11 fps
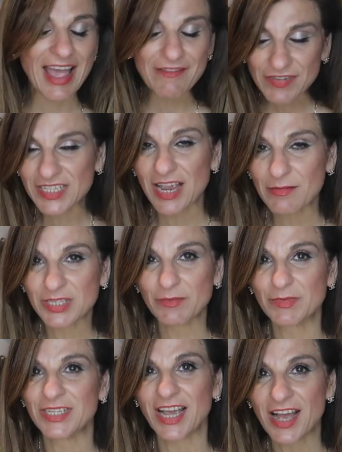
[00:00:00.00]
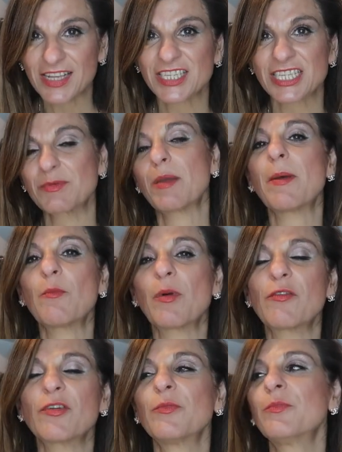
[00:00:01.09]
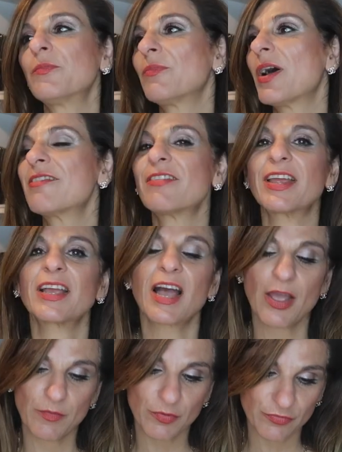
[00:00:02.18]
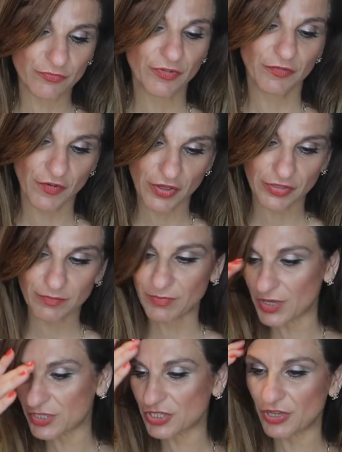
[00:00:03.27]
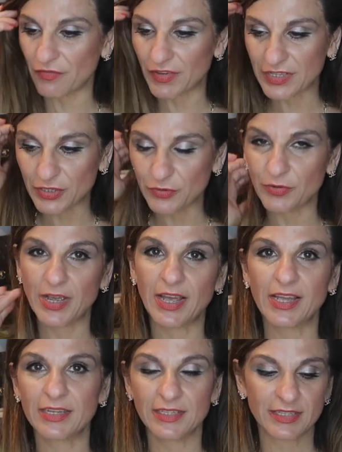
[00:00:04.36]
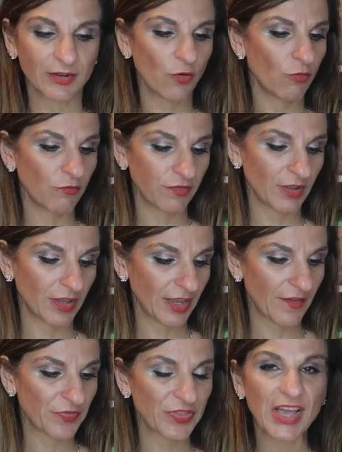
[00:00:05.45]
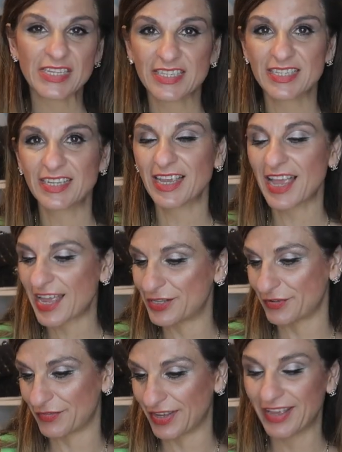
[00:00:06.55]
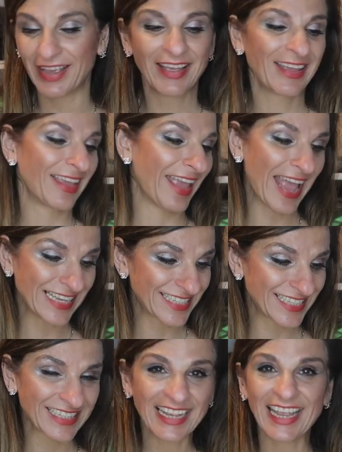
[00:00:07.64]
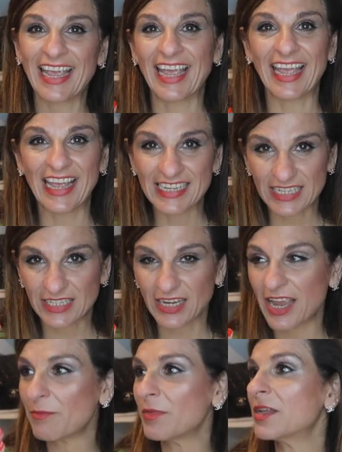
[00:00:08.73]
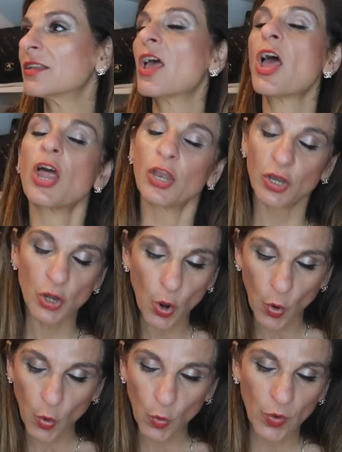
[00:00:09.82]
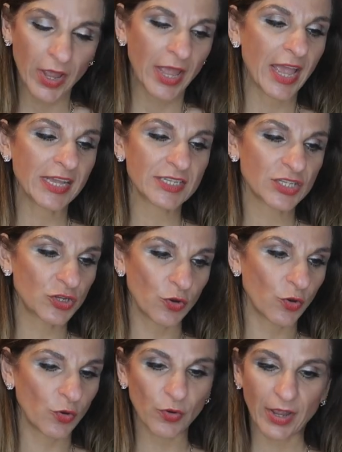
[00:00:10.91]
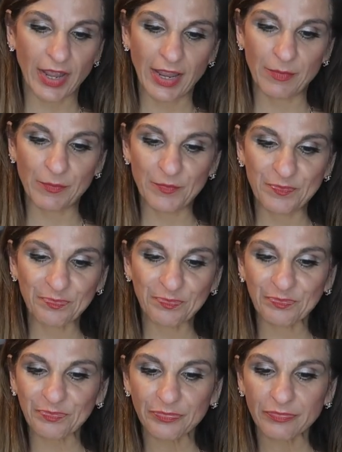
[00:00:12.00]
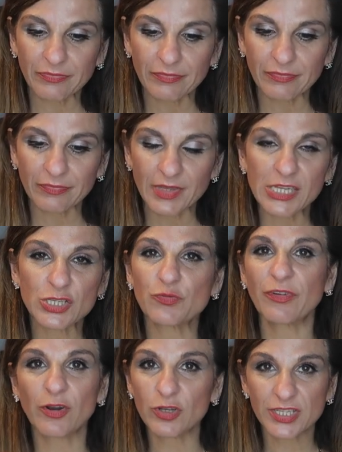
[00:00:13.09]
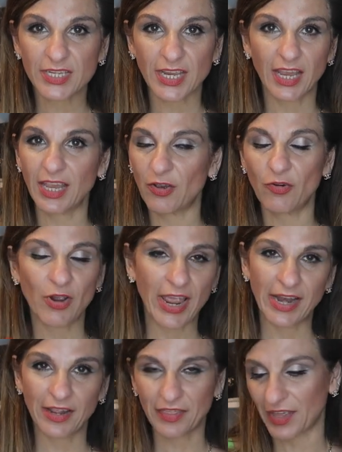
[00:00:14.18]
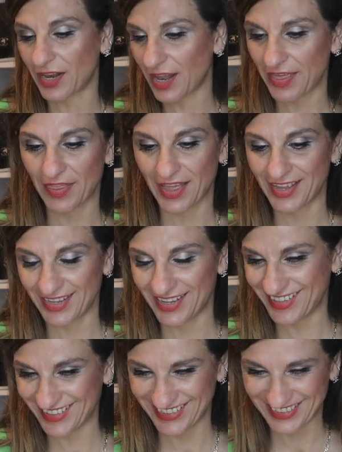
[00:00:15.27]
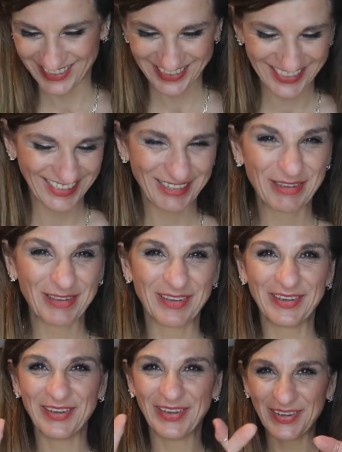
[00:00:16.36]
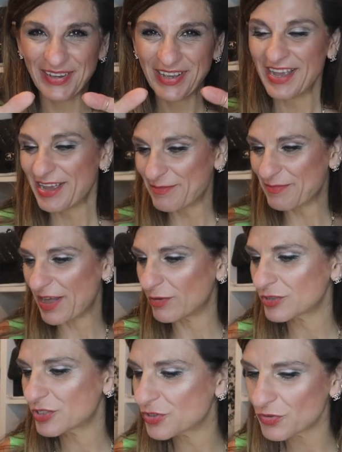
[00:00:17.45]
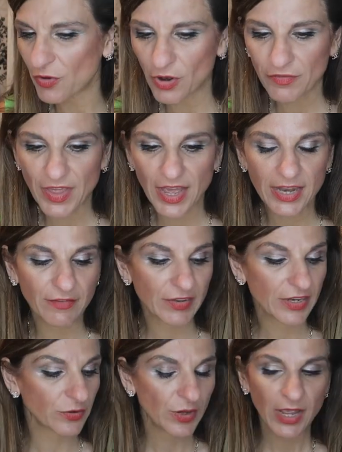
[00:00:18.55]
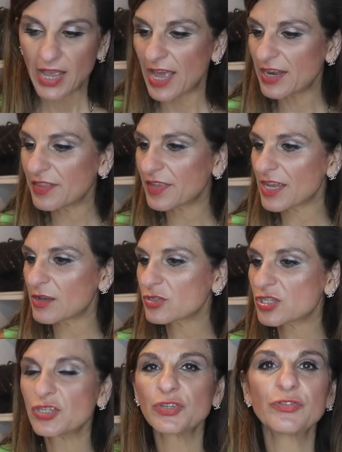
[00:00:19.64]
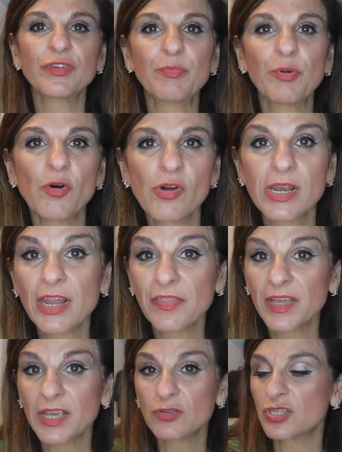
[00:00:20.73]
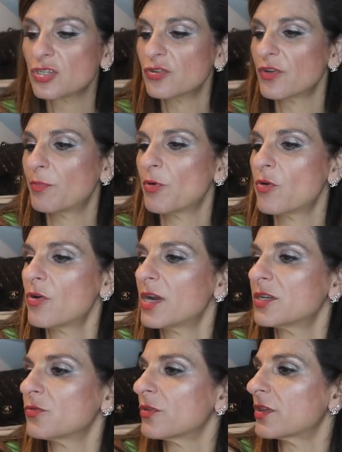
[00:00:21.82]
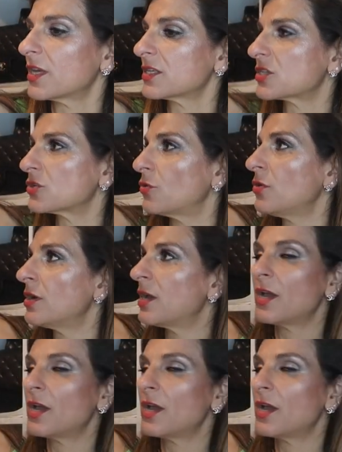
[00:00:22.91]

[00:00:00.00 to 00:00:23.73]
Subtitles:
every time somebody asks me about my ring, I will refer them to the video, and hopefully that's the end of it. Yes. It is a diamond. No, it's not Swarovski or anything like that. But I'll do all of that in the video. Anything else to report? Nothing else to report. I don't think so.